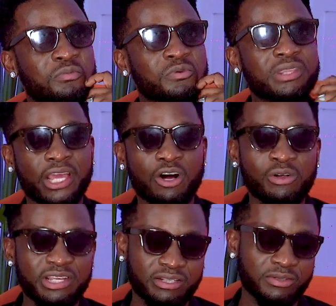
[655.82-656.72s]
they're all
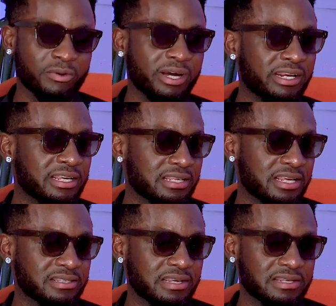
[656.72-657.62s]
intertwined as
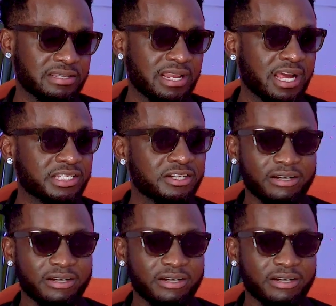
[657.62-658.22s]
an actor.